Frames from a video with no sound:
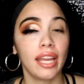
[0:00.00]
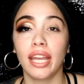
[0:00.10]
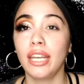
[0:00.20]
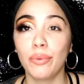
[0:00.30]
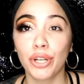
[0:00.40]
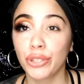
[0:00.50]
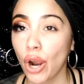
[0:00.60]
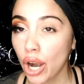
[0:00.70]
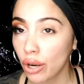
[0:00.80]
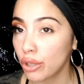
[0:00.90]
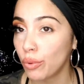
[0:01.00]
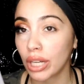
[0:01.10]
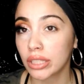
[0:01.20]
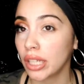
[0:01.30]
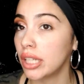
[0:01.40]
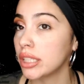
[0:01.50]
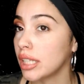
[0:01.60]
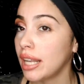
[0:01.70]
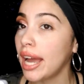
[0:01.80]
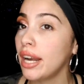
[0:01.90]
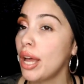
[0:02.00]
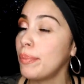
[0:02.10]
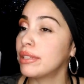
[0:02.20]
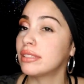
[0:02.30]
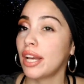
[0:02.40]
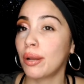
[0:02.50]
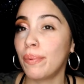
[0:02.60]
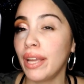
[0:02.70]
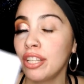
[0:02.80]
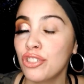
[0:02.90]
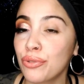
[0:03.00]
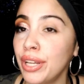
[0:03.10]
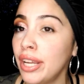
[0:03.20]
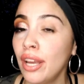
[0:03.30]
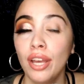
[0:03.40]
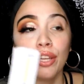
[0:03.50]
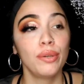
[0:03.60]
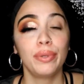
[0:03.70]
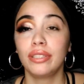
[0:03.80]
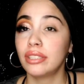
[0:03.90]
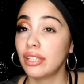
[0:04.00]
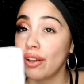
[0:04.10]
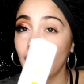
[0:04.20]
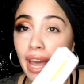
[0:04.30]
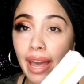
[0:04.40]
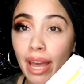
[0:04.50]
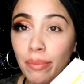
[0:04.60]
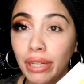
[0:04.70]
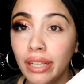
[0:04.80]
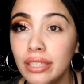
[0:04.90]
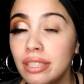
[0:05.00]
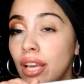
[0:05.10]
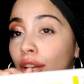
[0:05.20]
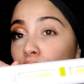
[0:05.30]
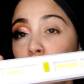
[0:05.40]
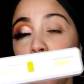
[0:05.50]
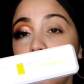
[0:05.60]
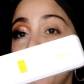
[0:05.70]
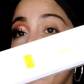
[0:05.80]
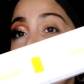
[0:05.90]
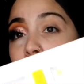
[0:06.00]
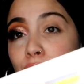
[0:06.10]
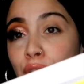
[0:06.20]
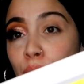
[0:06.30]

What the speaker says: it anywhere dark you want something to light up. Inside your pantry, you put this in the cabinet, you can put this wherever you